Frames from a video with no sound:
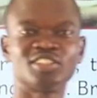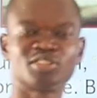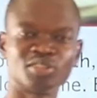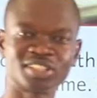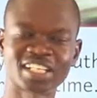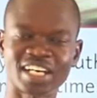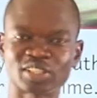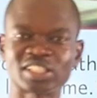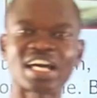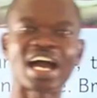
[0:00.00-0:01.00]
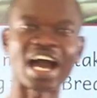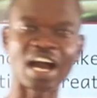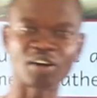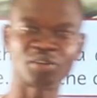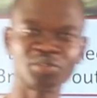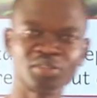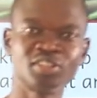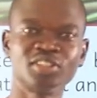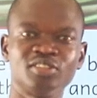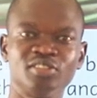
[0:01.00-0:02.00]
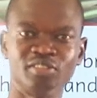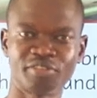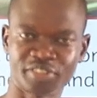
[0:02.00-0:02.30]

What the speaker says: So tell us how you